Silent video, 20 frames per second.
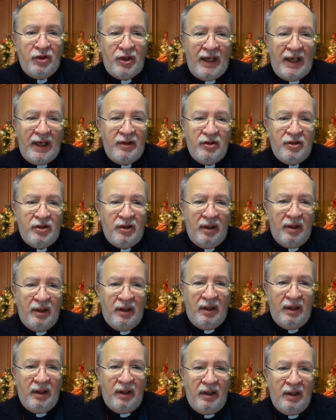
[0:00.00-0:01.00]
Change
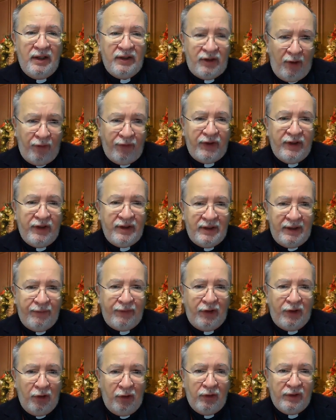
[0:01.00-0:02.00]
is often
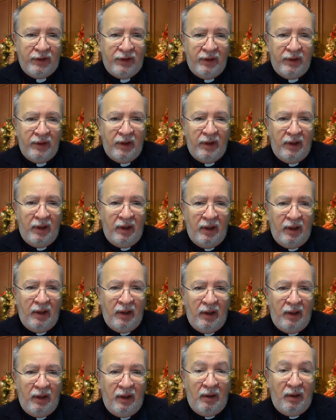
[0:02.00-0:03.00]
difficult.
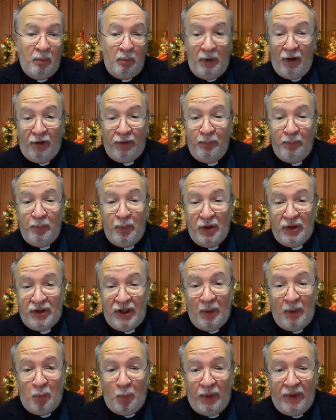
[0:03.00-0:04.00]
We often
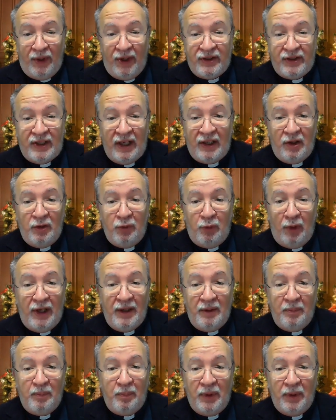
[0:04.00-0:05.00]
put up with the second
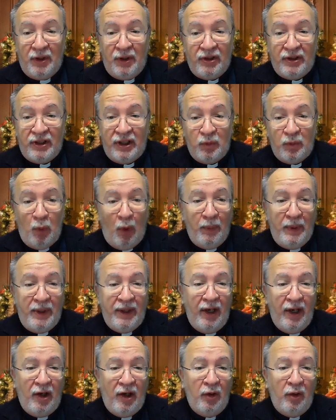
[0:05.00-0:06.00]
rate because it's what
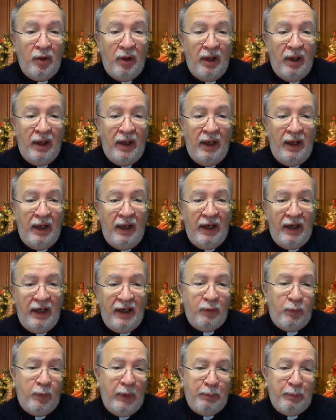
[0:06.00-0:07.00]
we know.
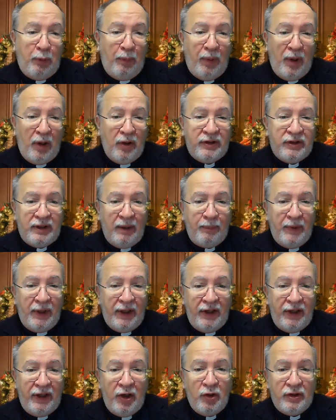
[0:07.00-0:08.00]
And if we propose
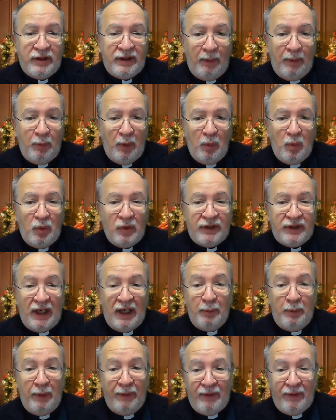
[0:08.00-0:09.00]
something new, someone will
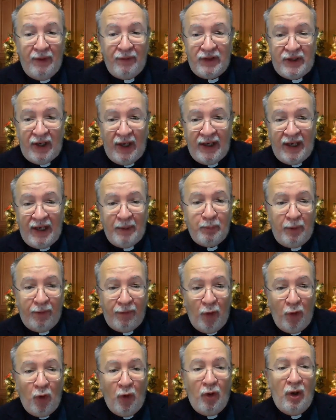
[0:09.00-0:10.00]
say we've never done that
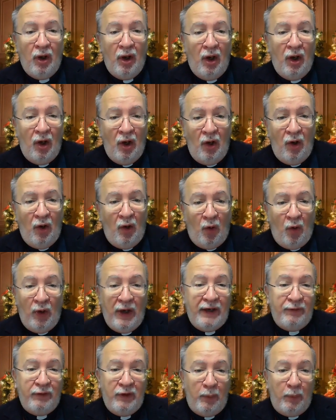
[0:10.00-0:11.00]
before,
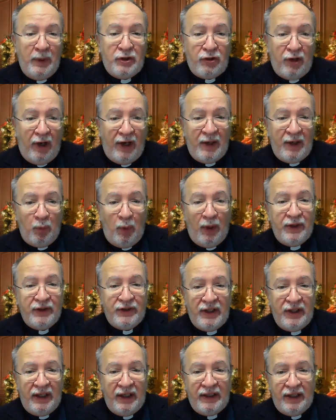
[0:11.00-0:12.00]
or even that we tried it
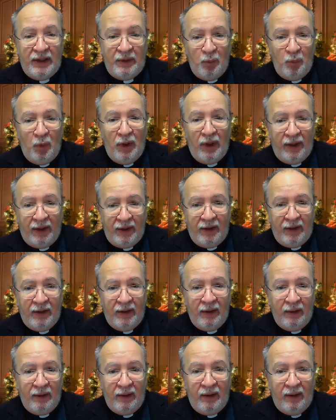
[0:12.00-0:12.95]
once and it didn't work.